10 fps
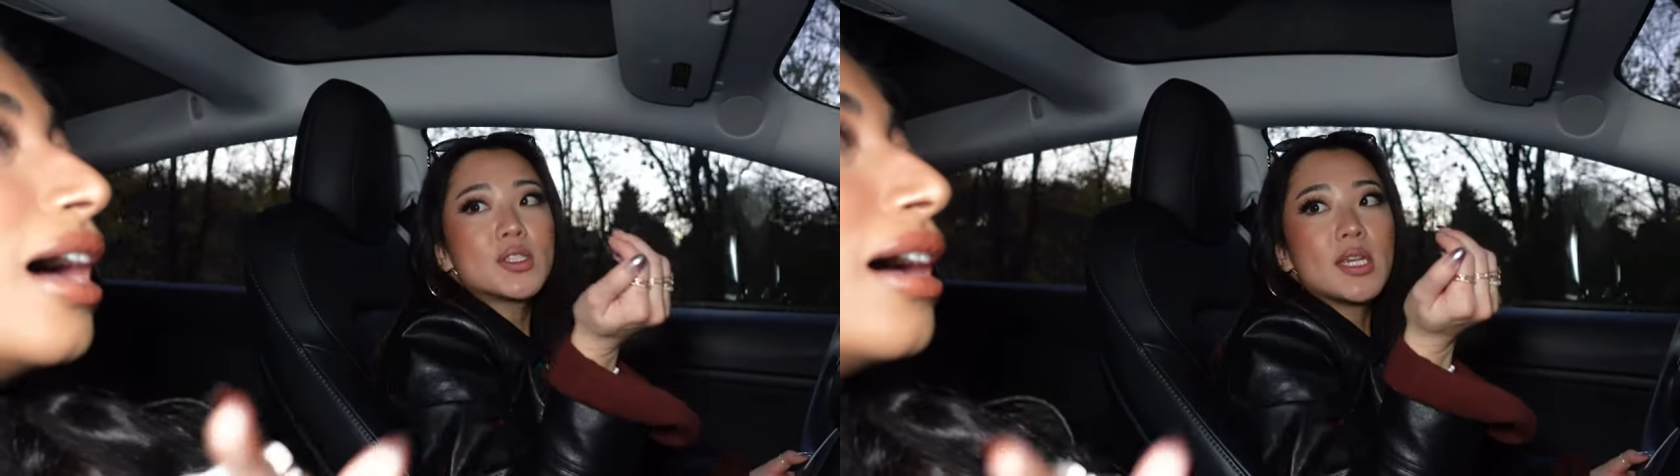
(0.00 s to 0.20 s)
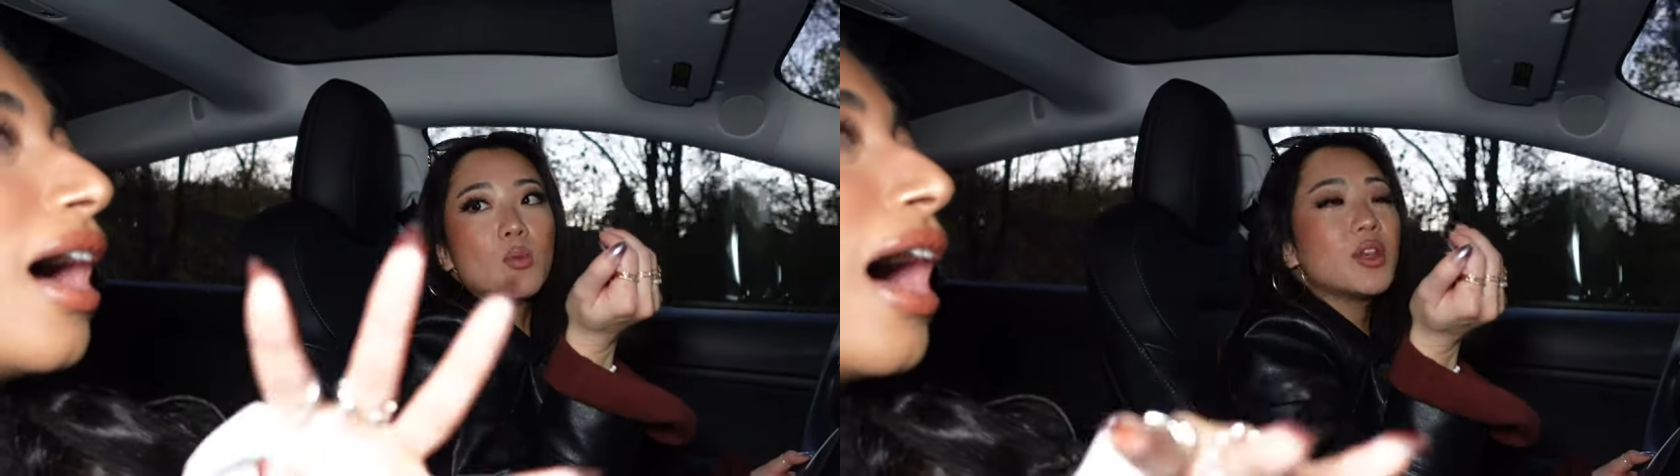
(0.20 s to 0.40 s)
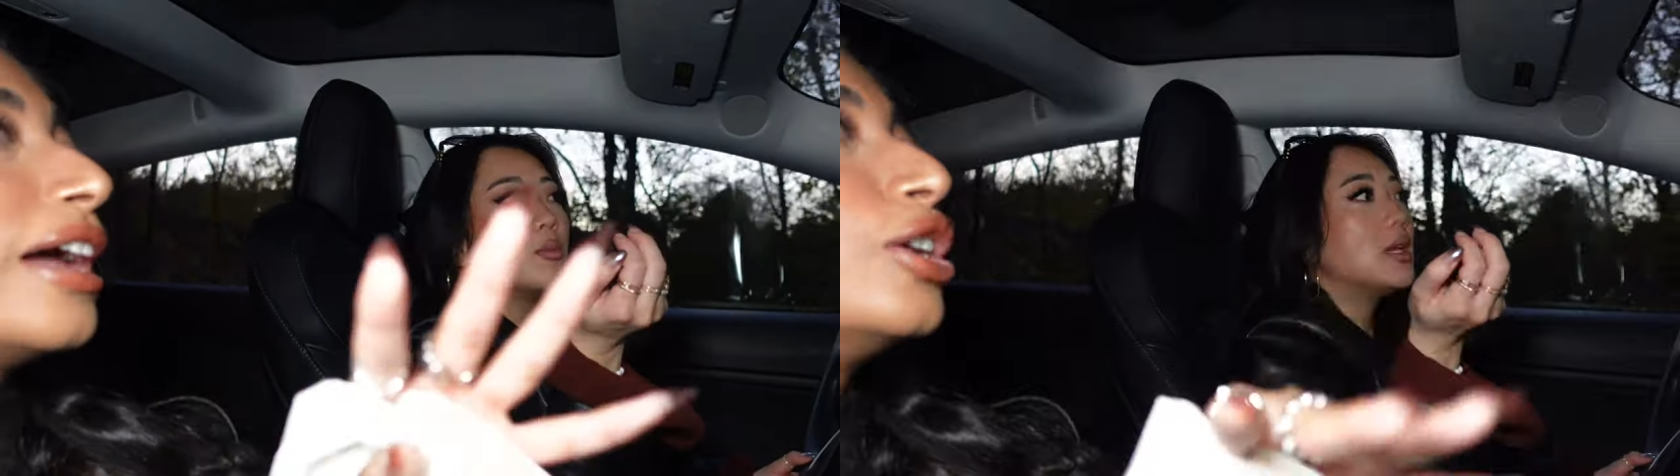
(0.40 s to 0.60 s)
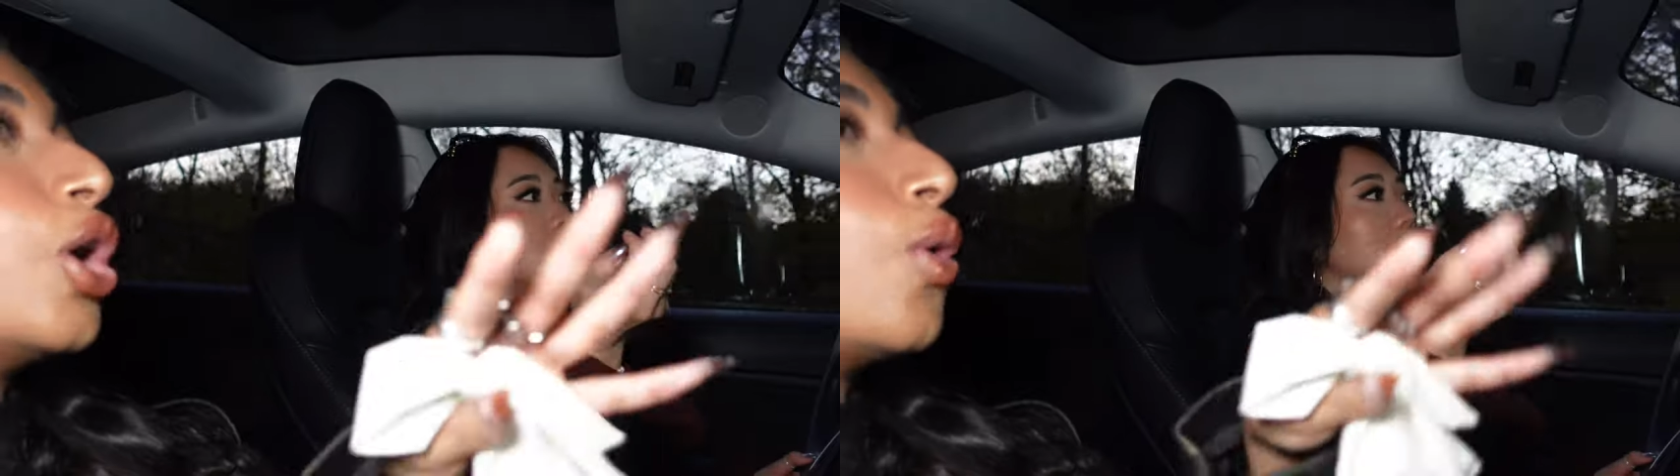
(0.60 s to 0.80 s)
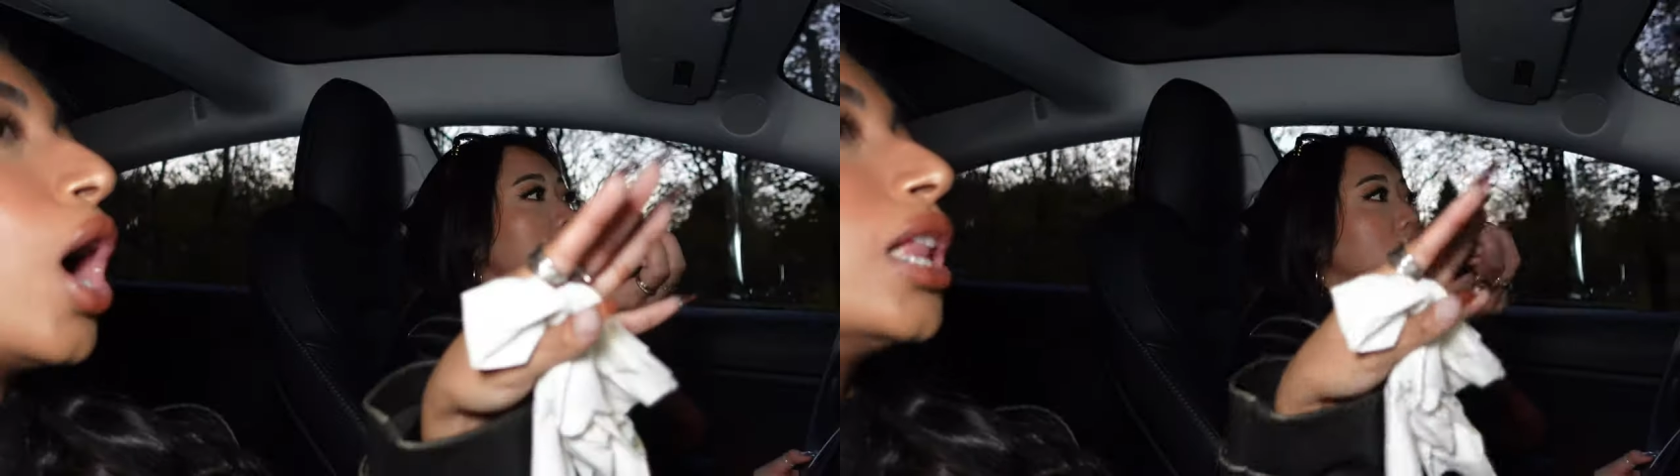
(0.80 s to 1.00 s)
same with me. I
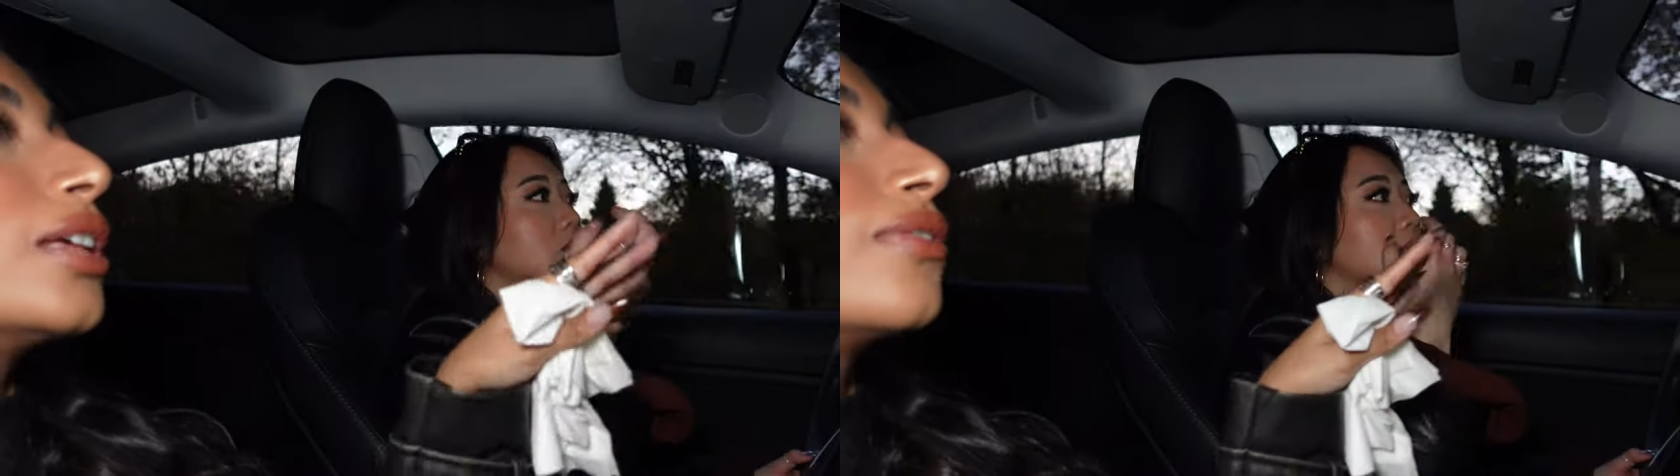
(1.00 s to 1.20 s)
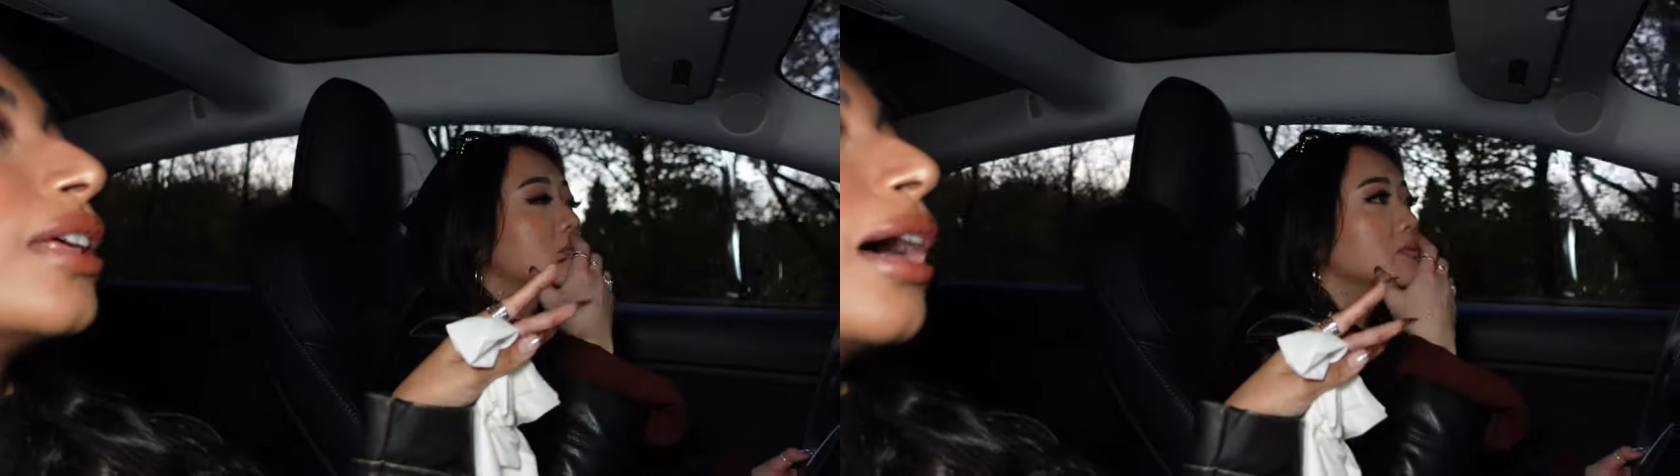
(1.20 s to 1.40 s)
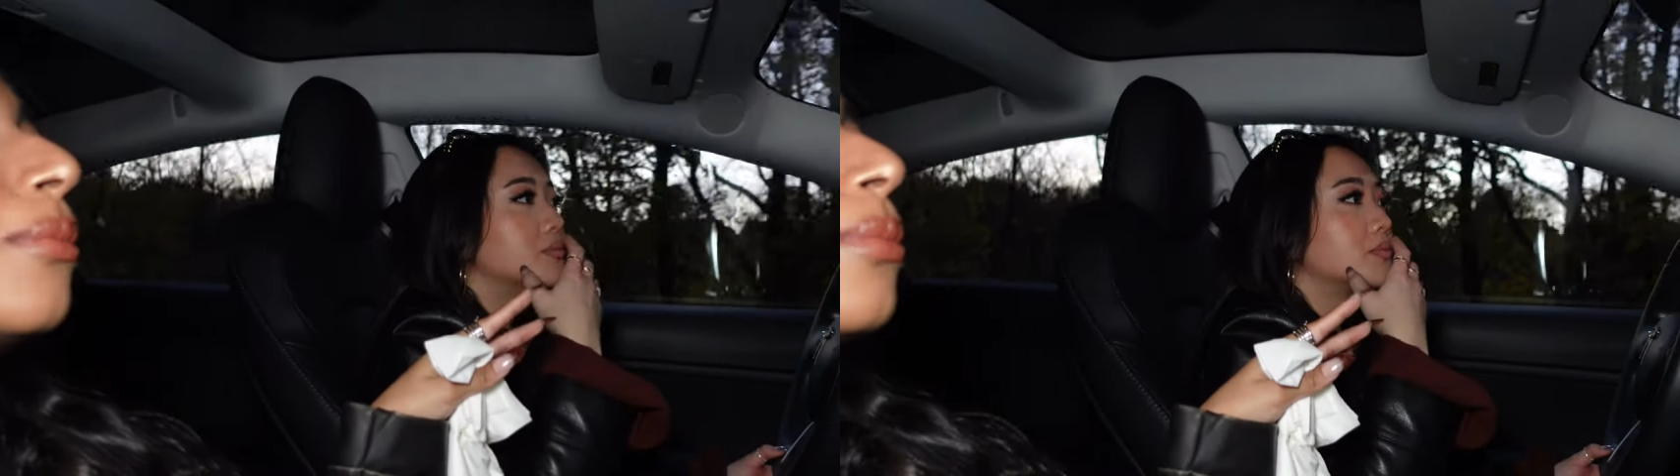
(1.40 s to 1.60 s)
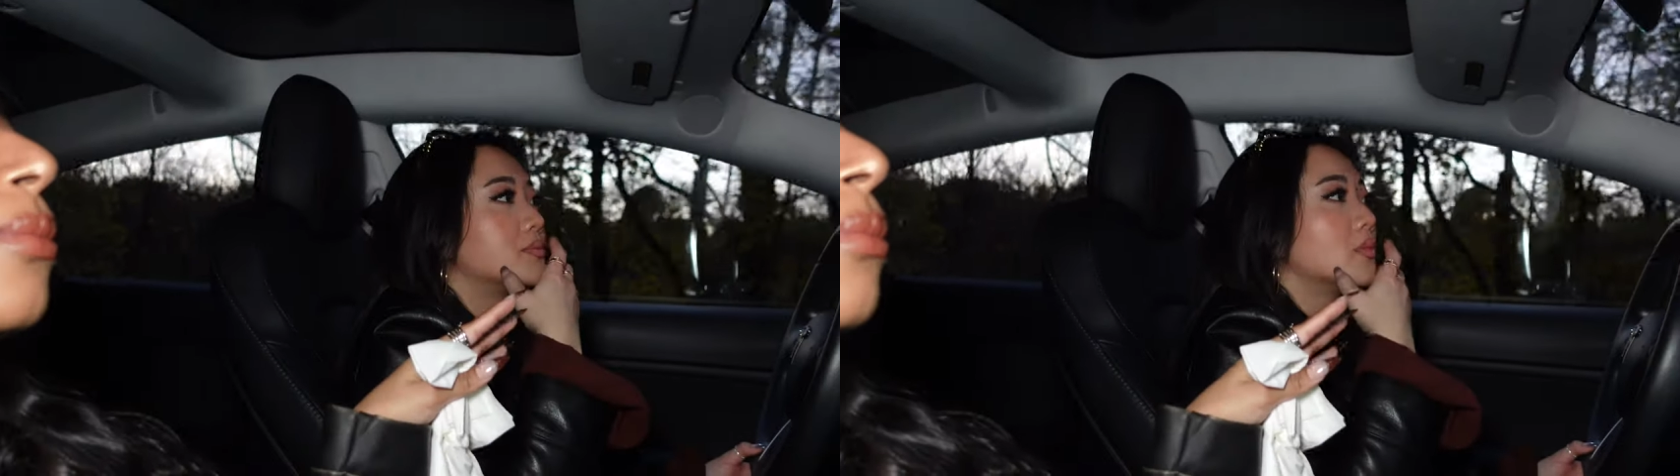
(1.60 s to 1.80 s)
know all of them,